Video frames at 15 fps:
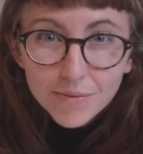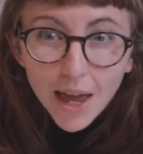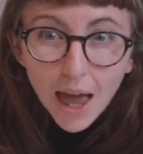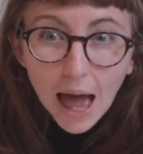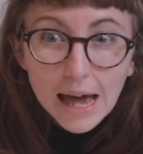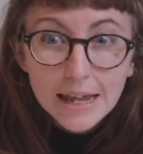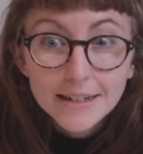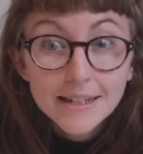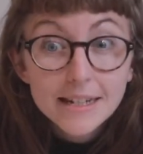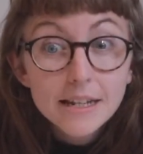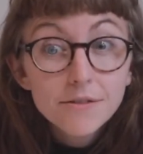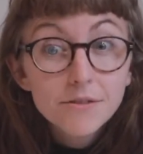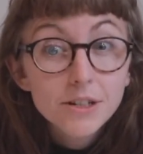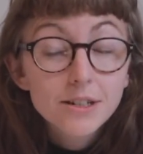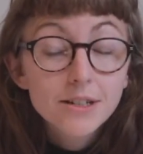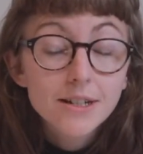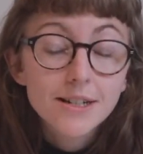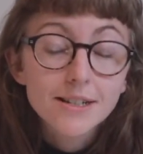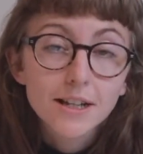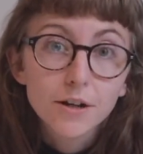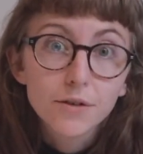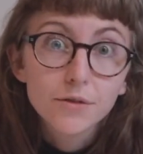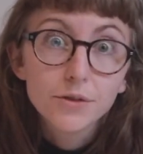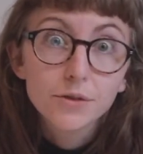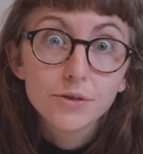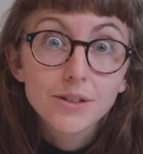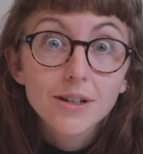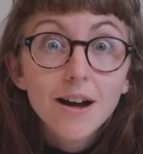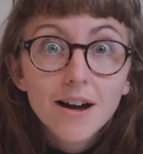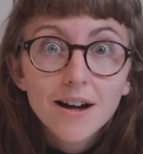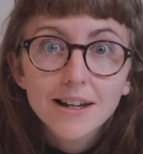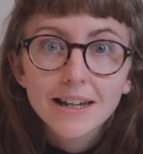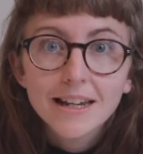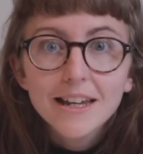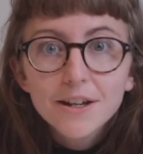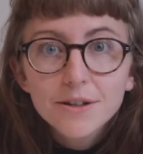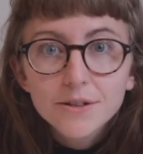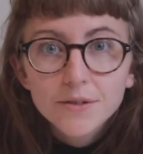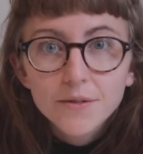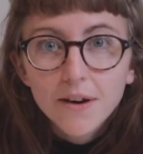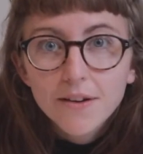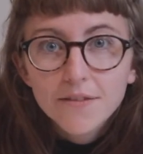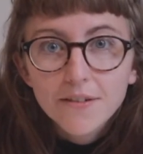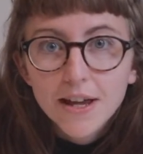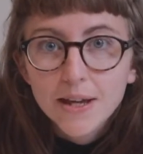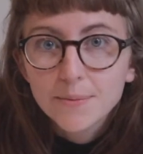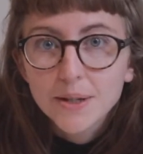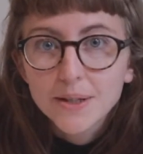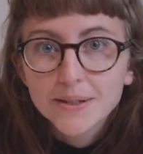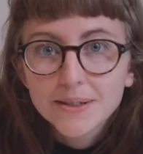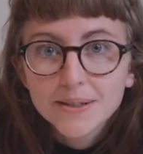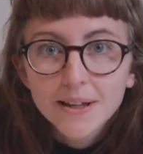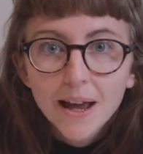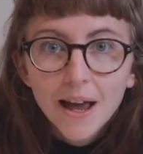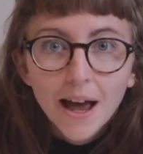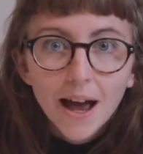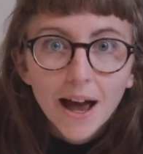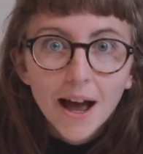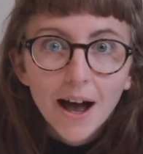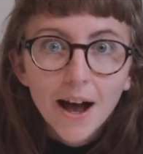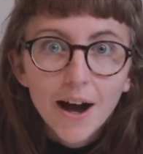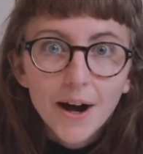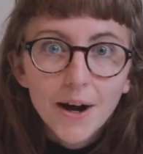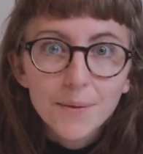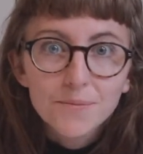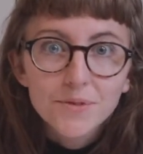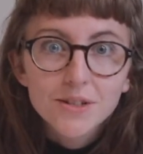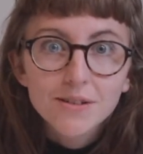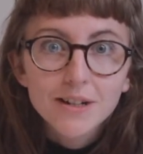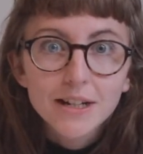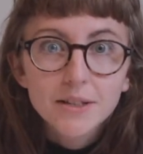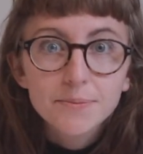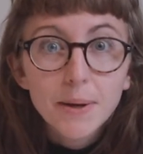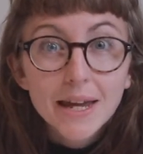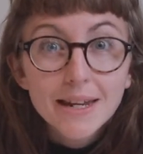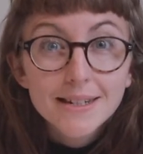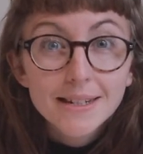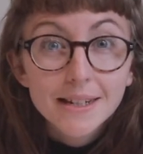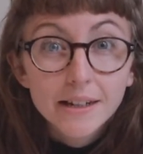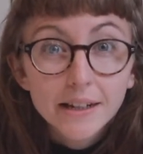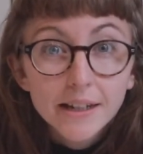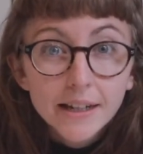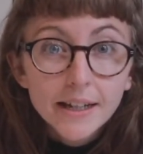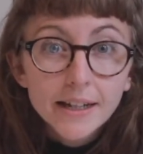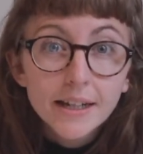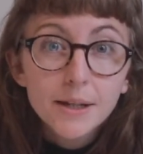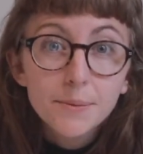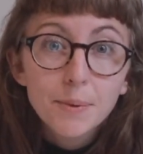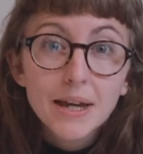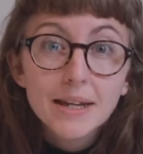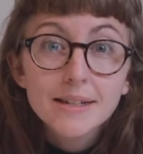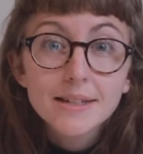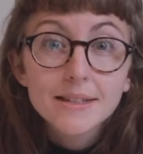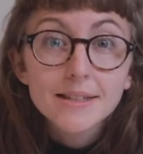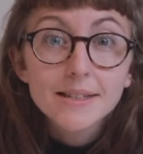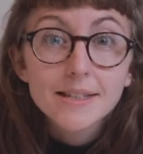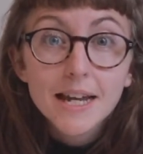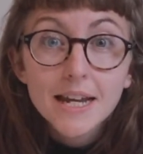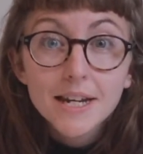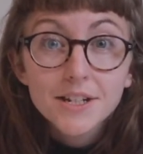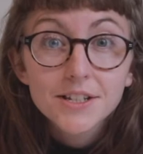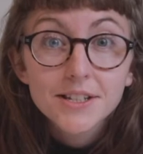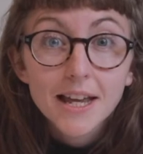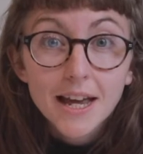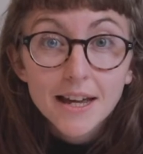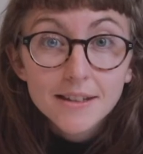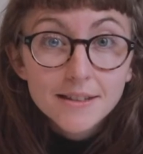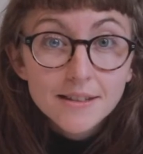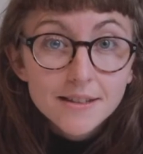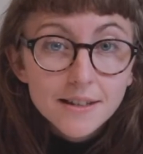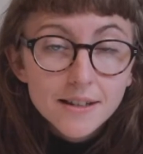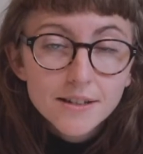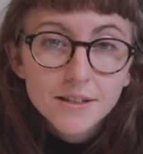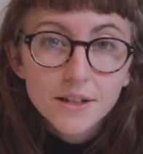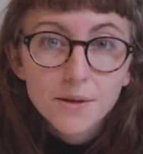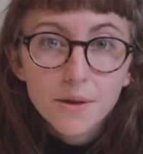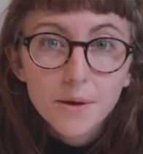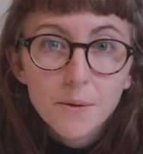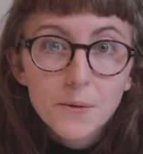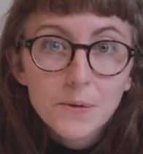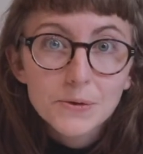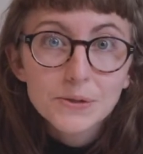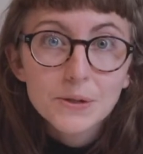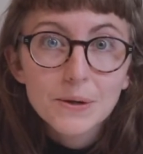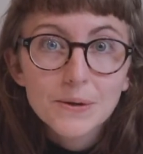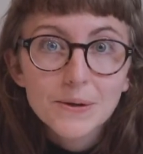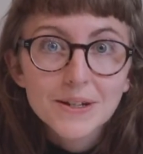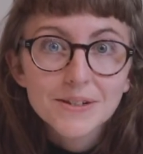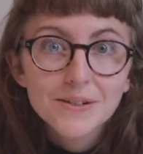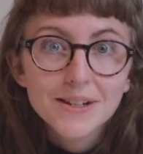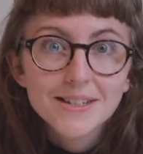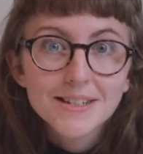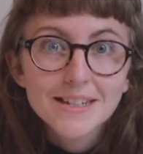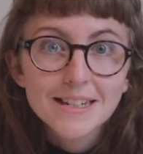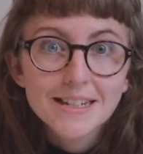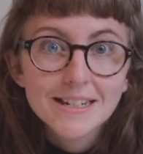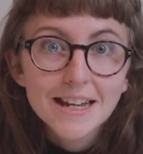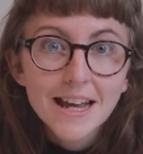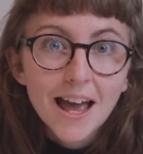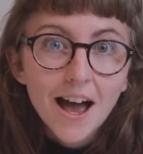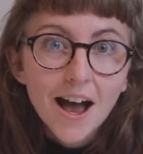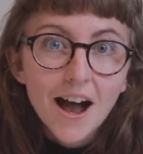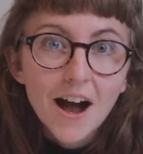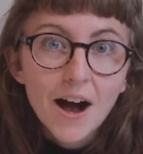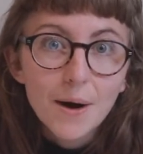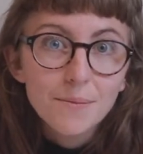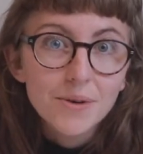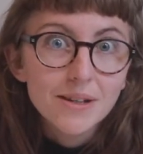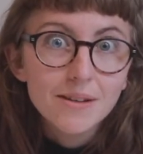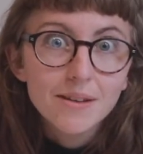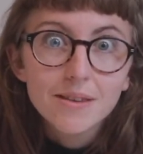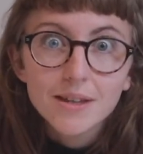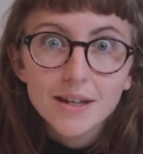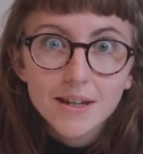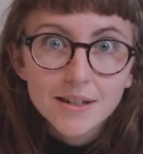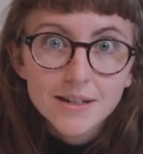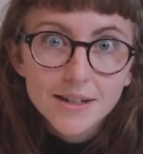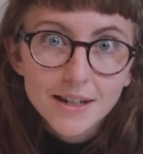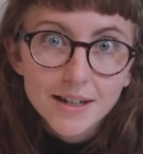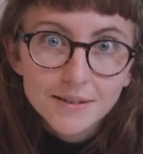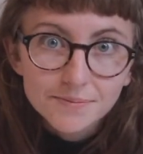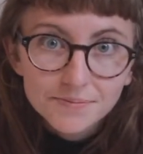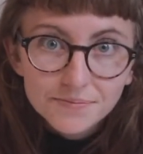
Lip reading: and even Salvador Dali, who's a very famous Surrealist painter, he painted stage sets, so they were also interested in theatre.